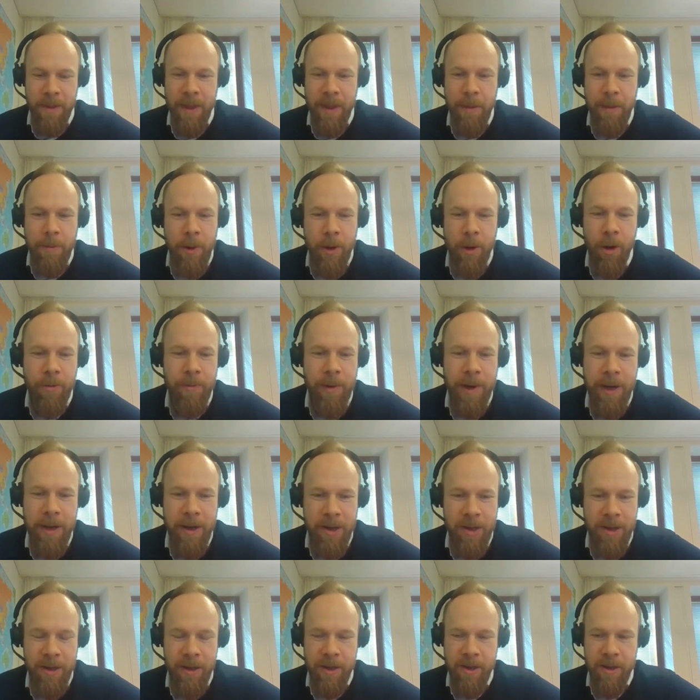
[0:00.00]
They were already
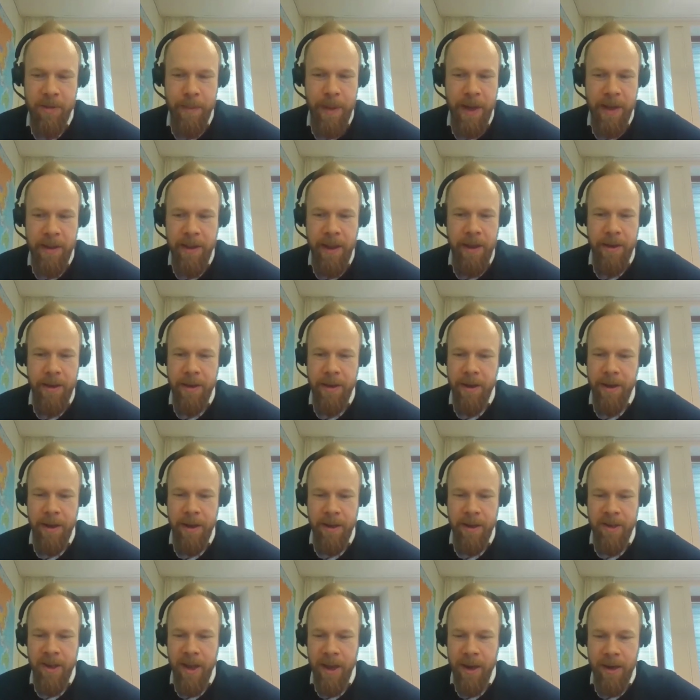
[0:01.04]
discussed back then in
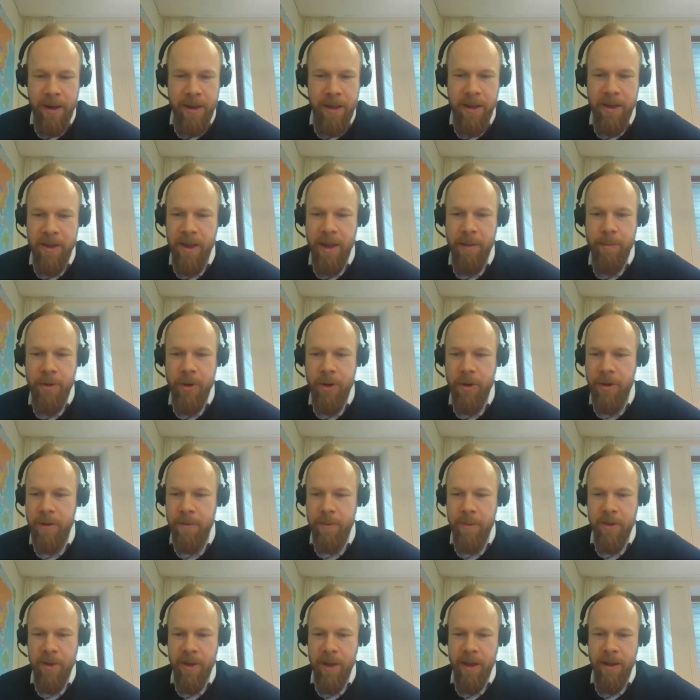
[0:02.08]
exactly the same
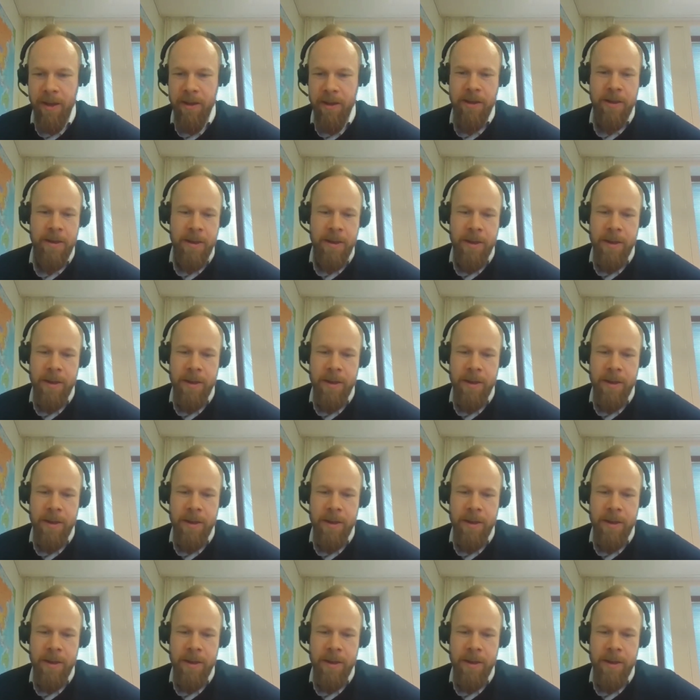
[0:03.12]
terms, and